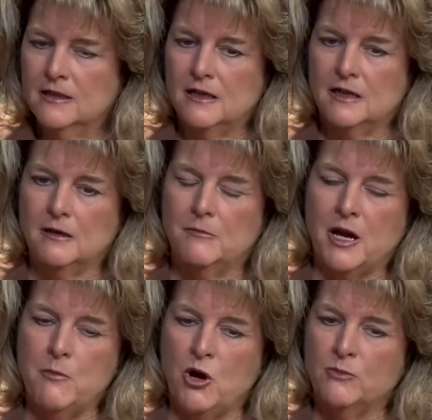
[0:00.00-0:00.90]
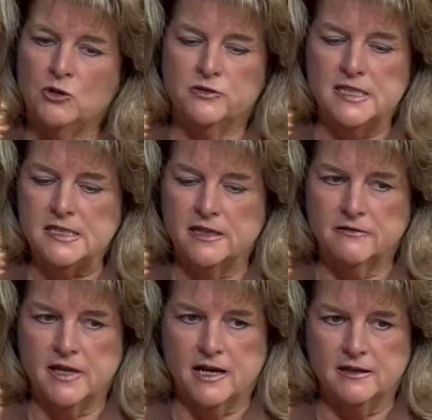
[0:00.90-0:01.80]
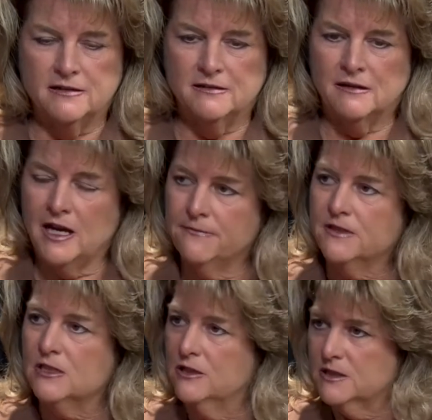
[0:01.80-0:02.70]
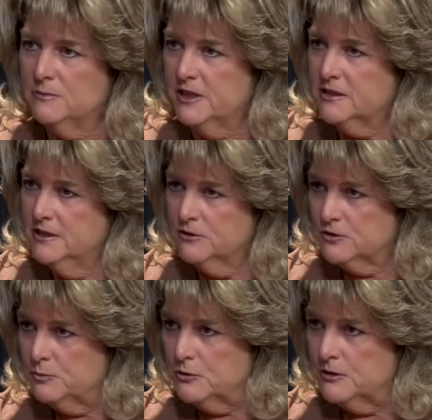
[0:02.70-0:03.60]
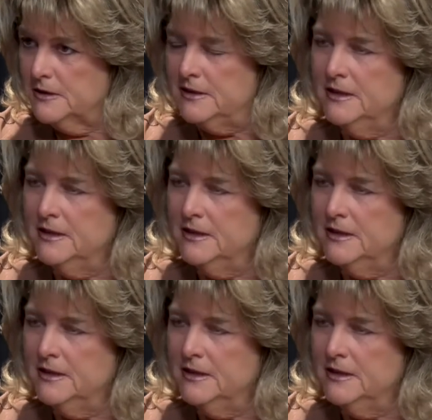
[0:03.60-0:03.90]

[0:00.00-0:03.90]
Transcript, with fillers: Uh, my mom always said that life is not a spectator sport.